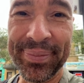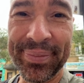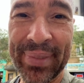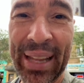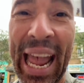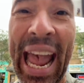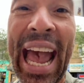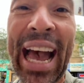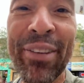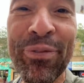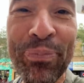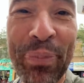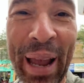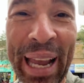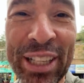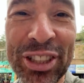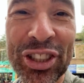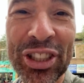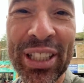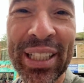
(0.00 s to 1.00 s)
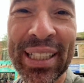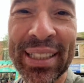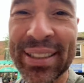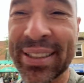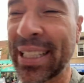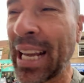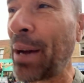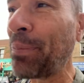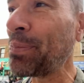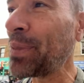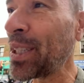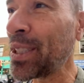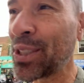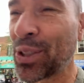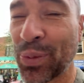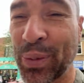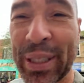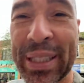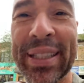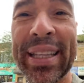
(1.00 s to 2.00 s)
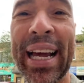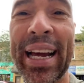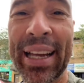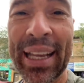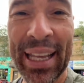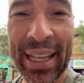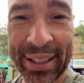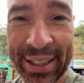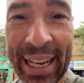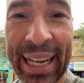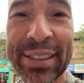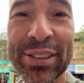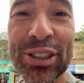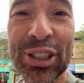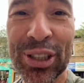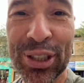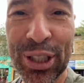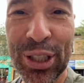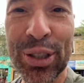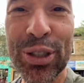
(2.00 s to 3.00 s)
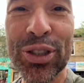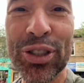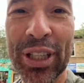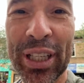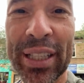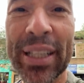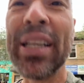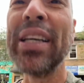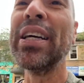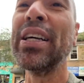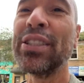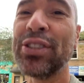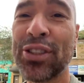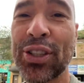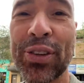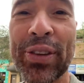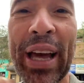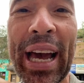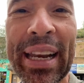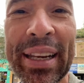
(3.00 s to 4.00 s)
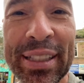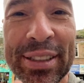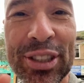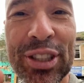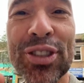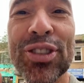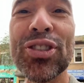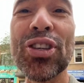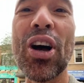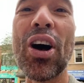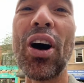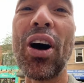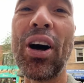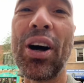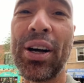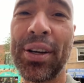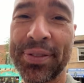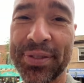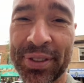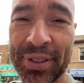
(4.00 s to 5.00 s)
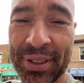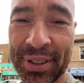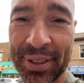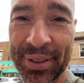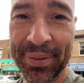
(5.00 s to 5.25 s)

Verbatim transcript: Have patient acceptance with that, that delusion so that it dissolves.